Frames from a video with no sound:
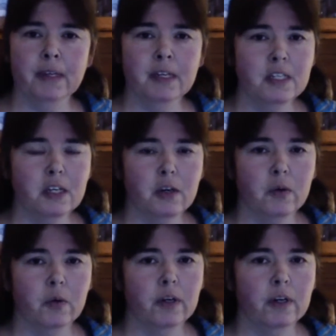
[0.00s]
So
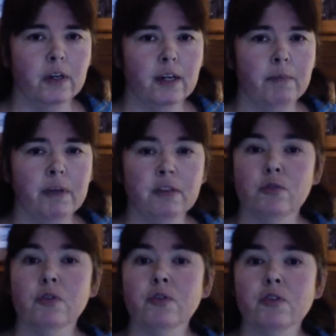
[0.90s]
let me
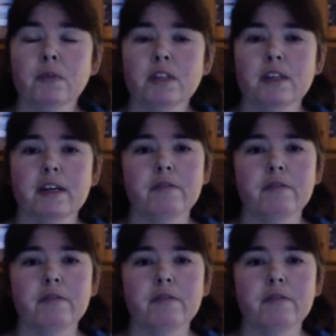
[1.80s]
introduce myself.